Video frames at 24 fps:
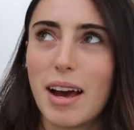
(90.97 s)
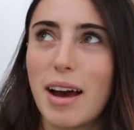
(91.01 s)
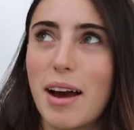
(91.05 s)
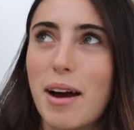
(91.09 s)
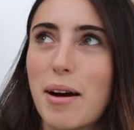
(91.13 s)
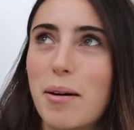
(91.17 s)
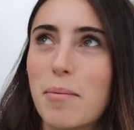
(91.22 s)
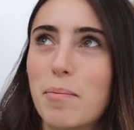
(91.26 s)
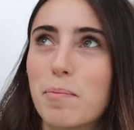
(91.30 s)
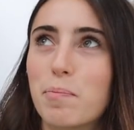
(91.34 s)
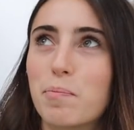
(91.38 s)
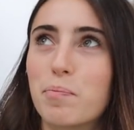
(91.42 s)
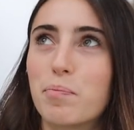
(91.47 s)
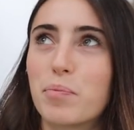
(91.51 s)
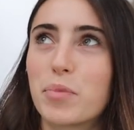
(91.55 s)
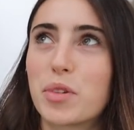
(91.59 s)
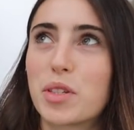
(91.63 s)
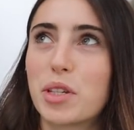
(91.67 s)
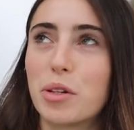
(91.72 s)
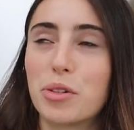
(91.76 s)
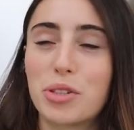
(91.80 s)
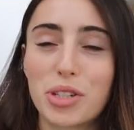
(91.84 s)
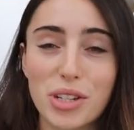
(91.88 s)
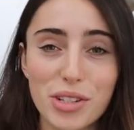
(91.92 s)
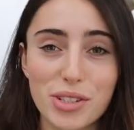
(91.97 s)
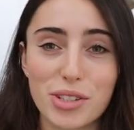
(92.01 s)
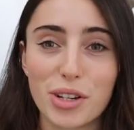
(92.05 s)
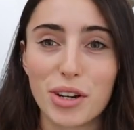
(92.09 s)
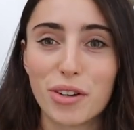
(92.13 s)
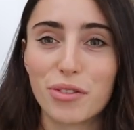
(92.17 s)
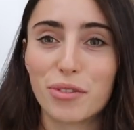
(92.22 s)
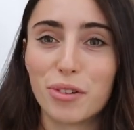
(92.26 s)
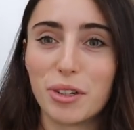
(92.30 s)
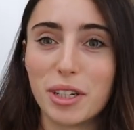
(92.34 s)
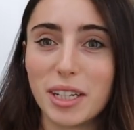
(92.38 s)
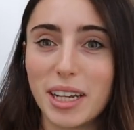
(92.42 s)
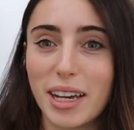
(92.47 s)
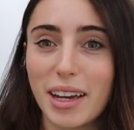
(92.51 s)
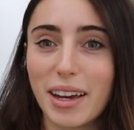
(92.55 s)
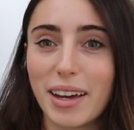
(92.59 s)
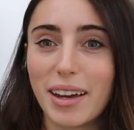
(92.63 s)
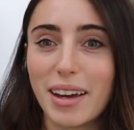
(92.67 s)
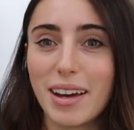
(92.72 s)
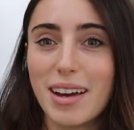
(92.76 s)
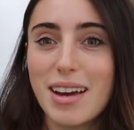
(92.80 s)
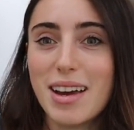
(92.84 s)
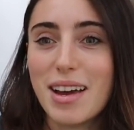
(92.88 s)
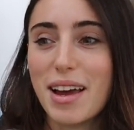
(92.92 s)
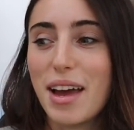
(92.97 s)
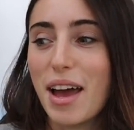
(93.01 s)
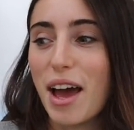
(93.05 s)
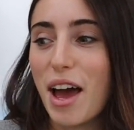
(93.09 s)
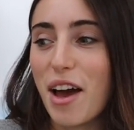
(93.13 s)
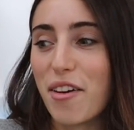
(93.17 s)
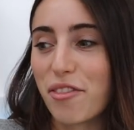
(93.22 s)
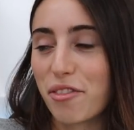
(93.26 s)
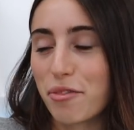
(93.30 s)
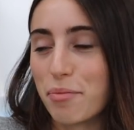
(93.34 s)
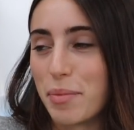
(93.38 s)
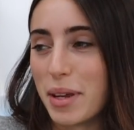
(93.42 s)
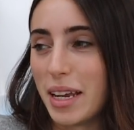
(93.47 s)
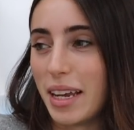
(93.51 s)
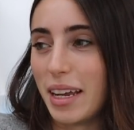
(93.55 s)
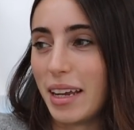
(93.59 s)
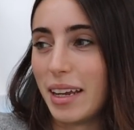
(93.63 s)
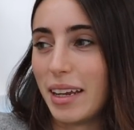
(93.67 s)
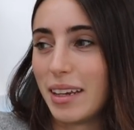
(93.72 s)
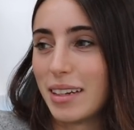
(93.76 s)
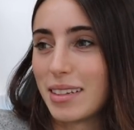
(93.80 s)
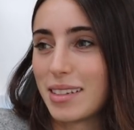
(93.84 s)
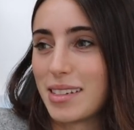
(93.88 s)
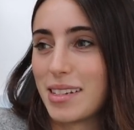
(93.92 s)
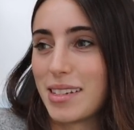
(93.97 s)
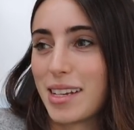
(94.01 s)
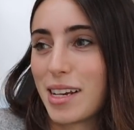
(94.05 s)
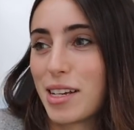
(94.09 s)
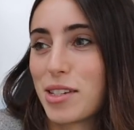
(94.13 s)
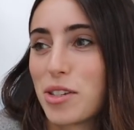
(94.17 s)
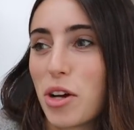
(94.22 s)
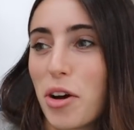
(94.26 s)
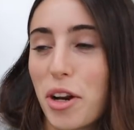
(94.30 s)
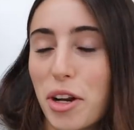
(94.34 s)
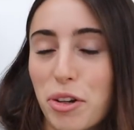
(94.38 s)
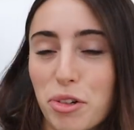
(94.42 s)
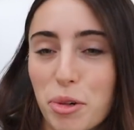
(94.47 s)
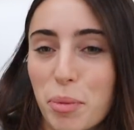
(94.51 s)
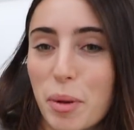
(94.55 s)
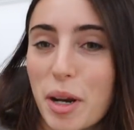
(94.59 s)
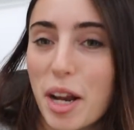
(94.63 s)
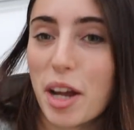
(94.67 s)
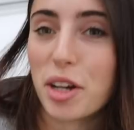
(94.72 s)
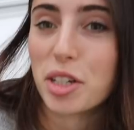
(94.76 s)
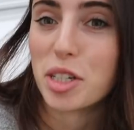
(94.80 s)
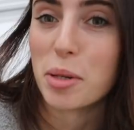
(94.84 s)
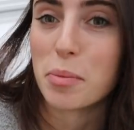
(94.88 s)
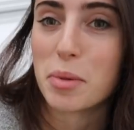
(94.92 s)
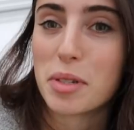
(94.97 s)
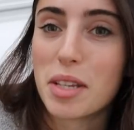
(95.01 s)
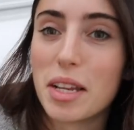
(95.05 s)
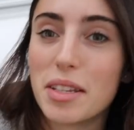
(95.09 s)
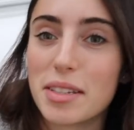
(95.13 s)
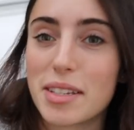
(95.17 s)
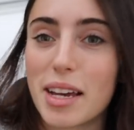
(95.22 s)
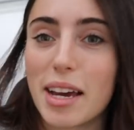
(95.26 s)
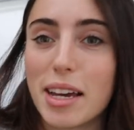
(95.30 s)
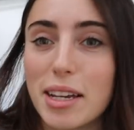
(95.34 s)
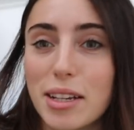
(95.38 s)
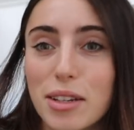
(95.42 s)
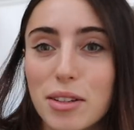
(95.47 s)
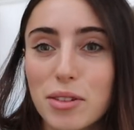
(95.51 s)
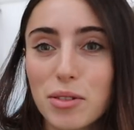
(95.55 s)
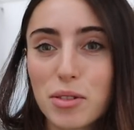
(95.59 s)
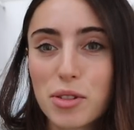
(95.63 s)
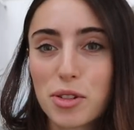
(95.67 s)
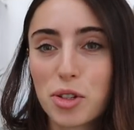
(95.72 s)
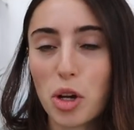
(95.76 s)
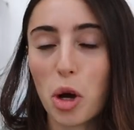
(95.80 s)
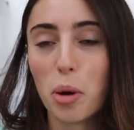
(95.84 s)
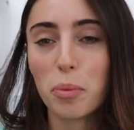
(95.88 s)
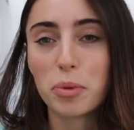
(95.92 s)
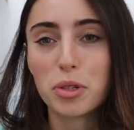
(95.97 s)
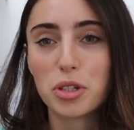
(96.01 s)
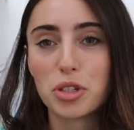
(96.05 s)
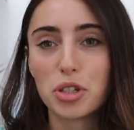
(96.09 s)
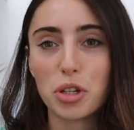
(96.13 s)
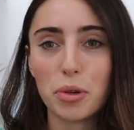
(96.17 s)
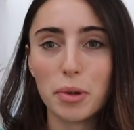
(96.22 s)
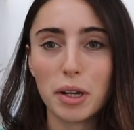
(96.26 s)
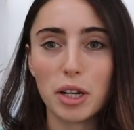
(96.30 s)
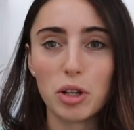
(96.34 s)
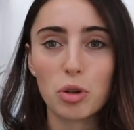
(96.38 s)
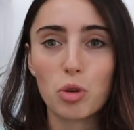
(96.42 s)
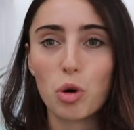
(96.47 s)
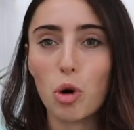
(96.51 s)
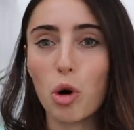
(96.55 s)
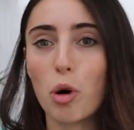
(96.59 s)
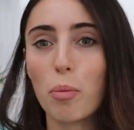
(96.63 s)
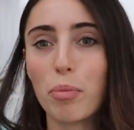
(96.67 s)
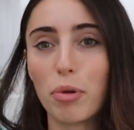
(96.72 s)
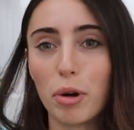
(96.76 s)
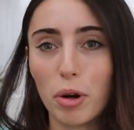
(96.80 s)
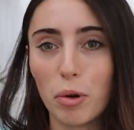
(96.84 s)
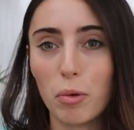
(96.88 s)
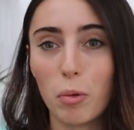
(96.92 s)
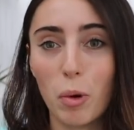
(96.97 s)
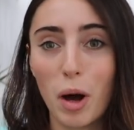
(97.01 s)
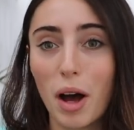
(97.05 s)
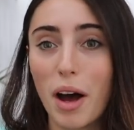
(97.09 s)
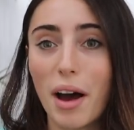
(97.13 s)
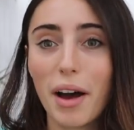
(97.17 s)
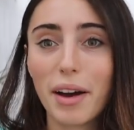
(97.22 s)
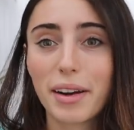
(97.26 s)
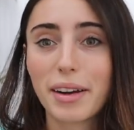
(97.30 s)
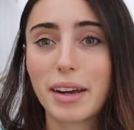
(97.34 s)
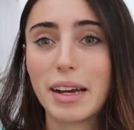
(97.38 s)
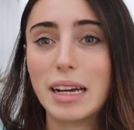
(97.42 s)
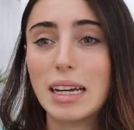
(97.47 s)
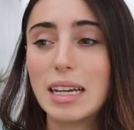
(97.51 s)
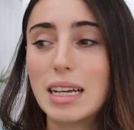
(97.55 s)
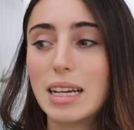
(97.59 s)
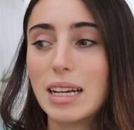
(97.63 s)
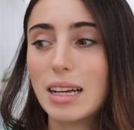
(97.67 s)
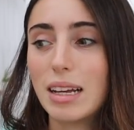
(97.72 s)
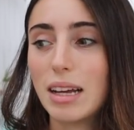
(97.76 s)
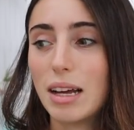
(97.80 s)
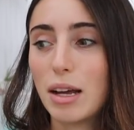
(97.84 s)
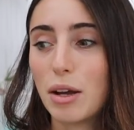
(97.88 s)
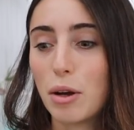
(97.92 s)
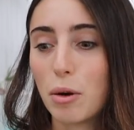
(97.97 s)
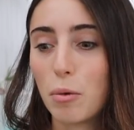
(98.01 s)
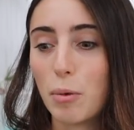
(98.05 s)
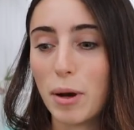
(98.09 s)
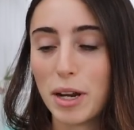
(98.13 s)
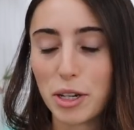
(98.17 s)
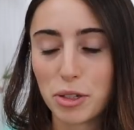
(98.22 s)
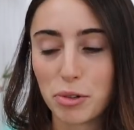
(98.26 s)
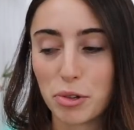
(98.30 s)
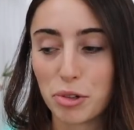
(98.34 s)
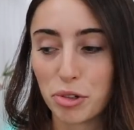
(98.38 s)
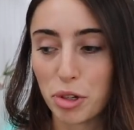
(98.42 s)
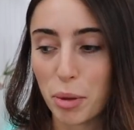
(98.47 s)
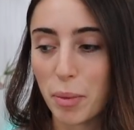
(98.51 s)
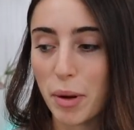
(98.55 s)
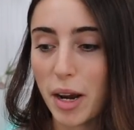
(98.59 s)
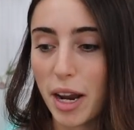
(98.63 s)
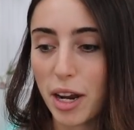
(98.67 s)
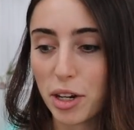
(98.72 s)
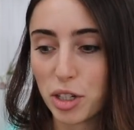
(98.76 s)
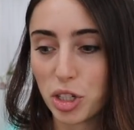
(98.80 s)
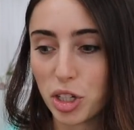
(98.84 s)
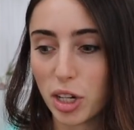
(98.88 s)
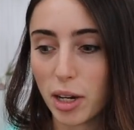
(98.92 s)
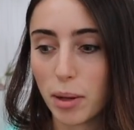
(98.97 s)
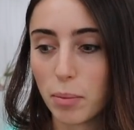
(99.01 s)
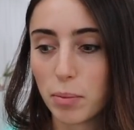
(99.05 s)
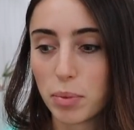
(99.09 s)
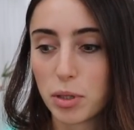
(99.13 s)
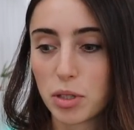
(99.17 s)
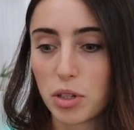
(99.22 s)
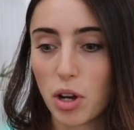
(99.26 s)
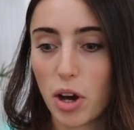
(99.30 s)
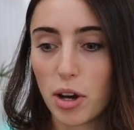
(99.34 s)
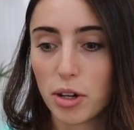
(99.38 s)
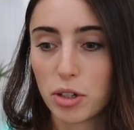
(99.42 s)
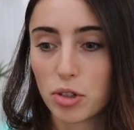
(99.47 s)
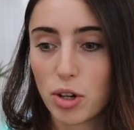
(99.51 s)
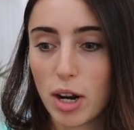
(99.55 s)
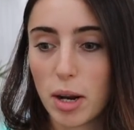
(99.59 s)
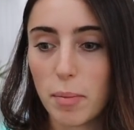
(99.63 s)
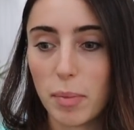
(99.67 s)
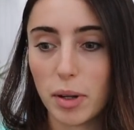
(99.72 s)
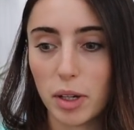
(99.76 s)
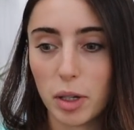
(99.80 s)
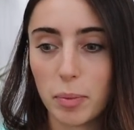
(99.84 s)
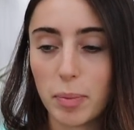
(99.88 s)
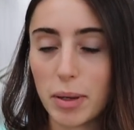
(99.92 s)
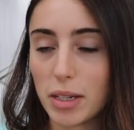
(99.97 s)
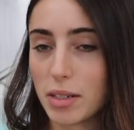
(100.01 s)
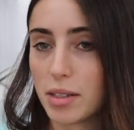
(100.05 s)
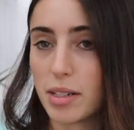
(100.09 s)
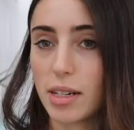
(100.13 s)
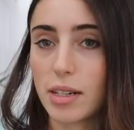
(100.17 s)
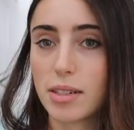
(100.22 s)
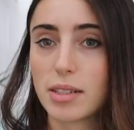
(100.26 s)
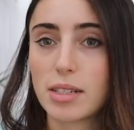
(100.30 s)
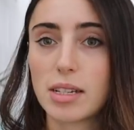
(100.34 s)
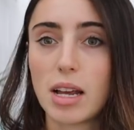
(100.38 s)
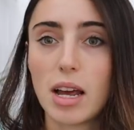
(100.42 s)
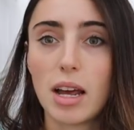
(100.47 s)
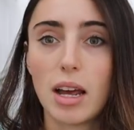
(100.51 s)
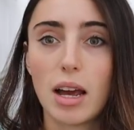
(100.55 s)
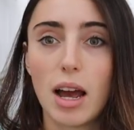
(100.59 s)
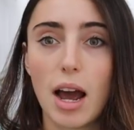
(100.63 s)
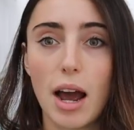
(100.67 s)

Um, so just over a year of me, since I started entrepreneurship, since I stopped doing corporate work, went into entrepreneurship, started trying to build a business.